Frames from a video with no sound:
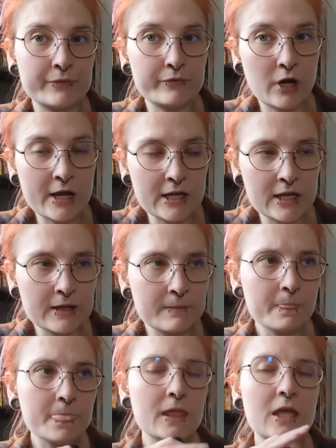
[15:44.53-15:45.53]
Friday.
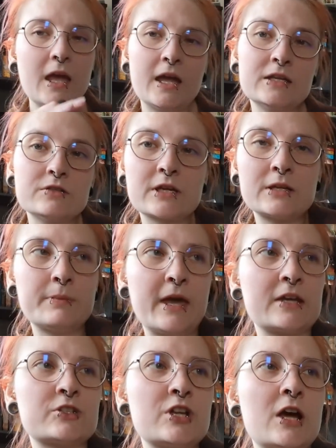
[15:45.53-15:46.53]
I need to get a
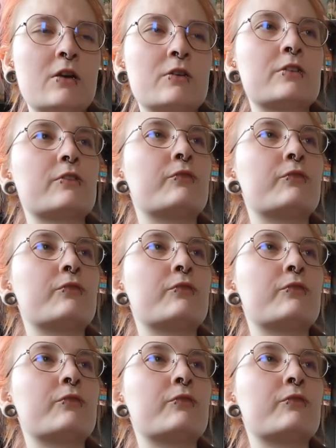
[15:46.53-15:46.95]
package out